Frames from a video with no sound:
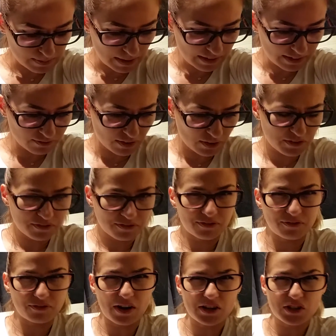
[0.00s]
smelling very
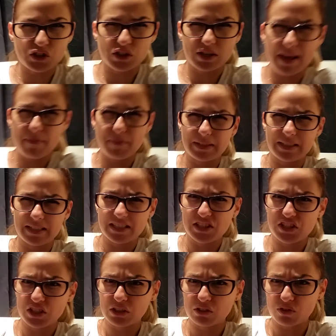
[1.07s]
fresh, lemony,
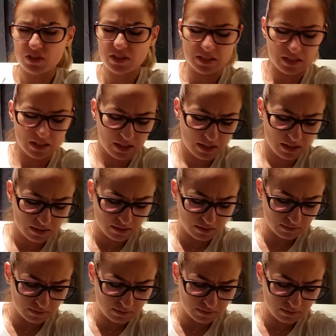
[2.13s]
citrusy.